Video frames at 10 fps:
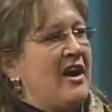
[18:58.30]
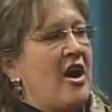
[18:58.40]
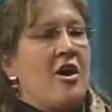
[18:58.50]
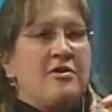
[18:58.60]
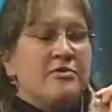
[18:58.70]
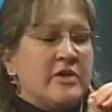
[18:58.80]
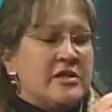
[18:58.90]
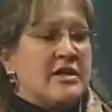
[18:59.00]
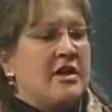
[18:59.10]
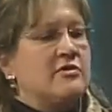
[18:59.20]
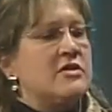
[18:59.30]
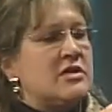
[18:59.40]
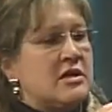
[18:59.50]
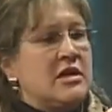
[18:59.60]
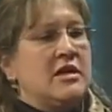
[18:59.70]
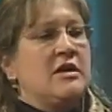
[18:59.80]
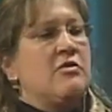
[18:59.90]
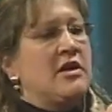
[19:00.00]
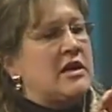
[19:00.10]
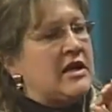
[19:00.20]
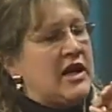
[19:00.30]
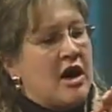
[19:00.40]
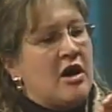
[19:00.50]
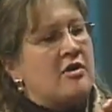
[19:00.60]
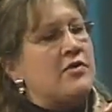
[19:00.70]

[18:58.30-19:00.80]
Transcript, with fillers: all the way down to the nitty-gritty of